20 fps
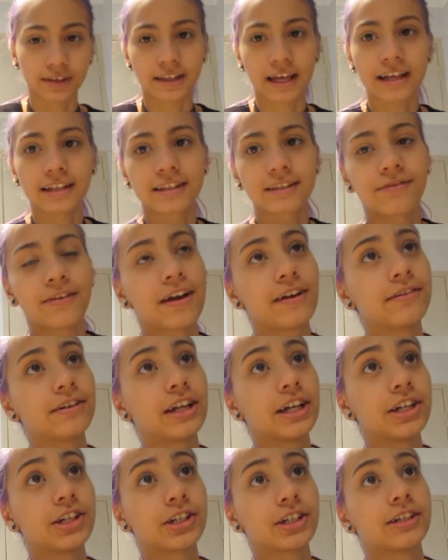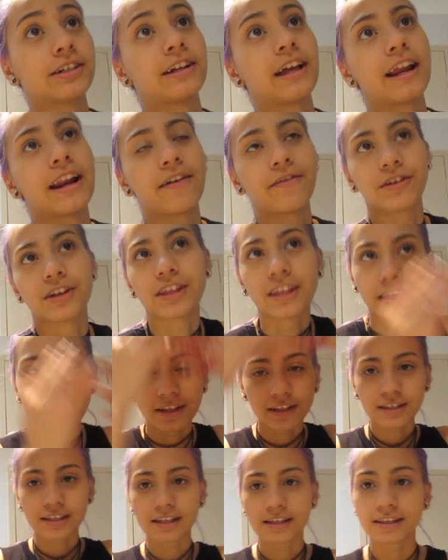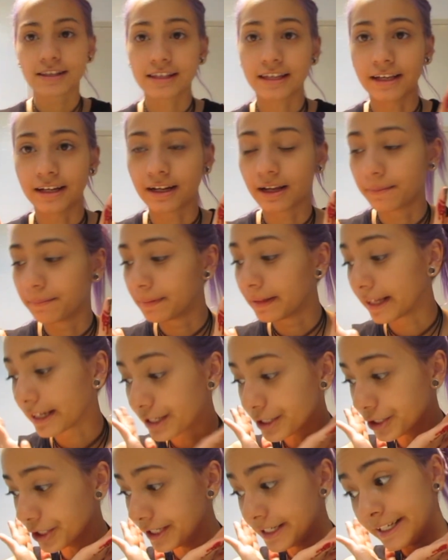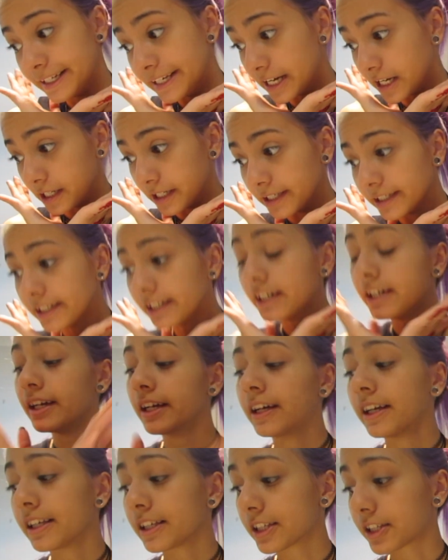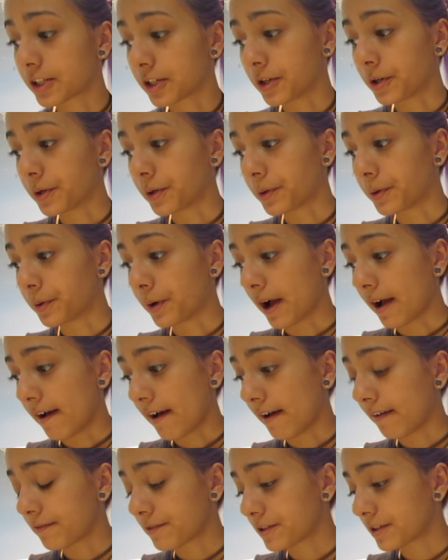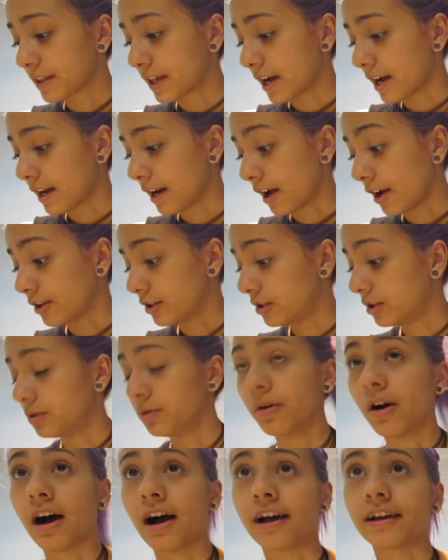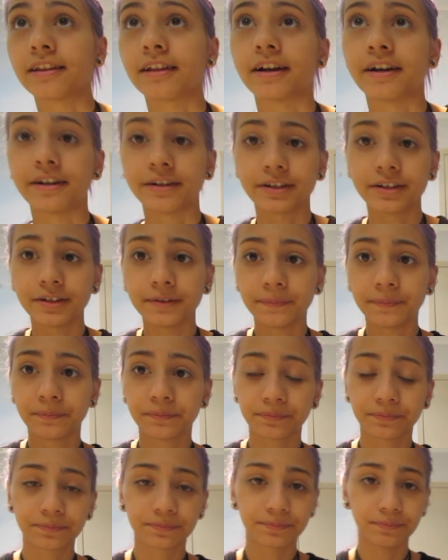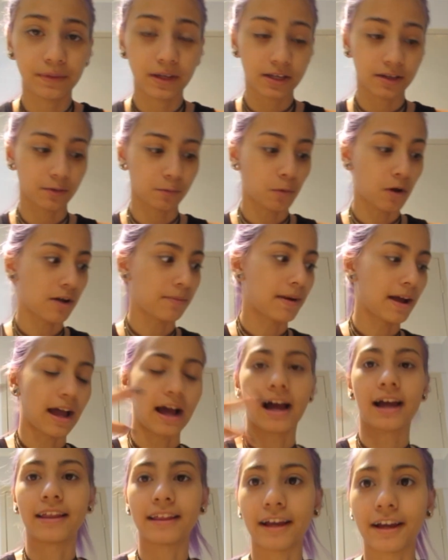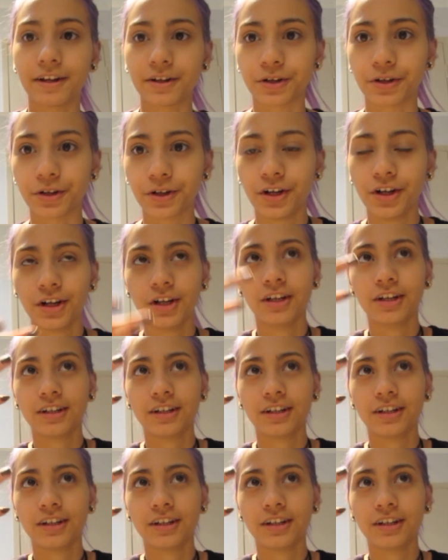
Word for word: So that's foundation and everything. That's the skin complexion done. So after that, I do eyeliner, because while my eyeliner